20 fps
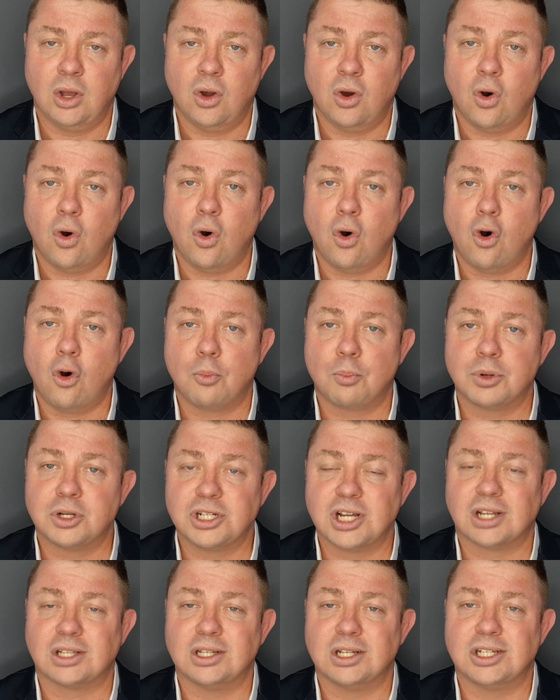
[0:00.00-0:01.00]
or
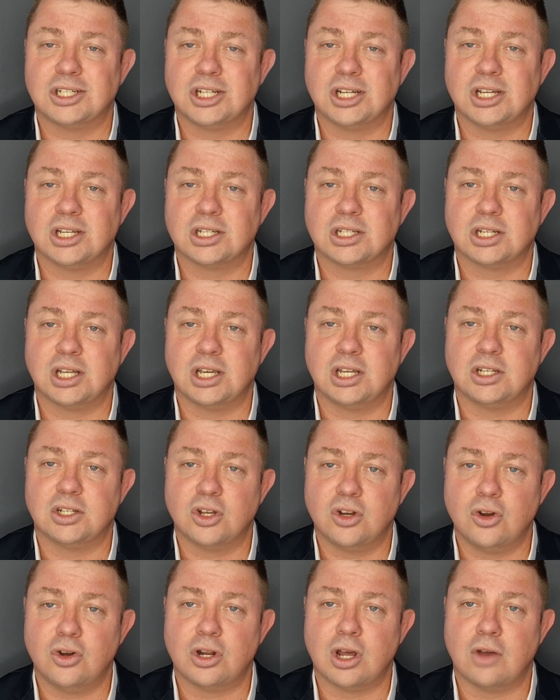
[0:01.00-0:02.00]
projected GST
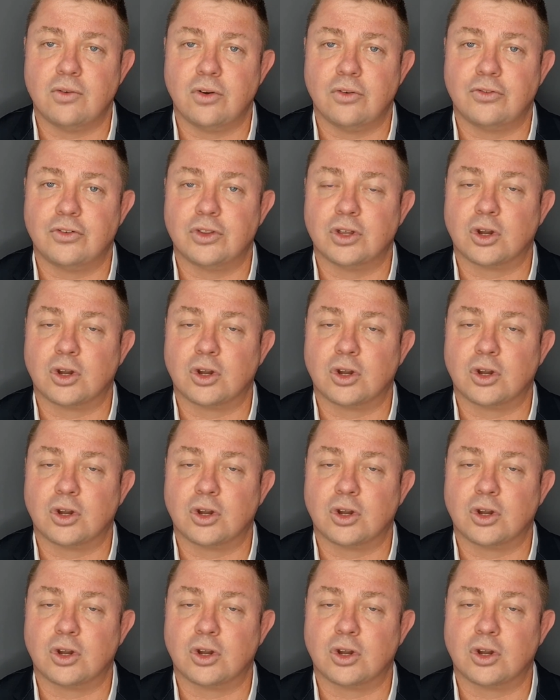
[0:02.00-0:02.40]
turnover for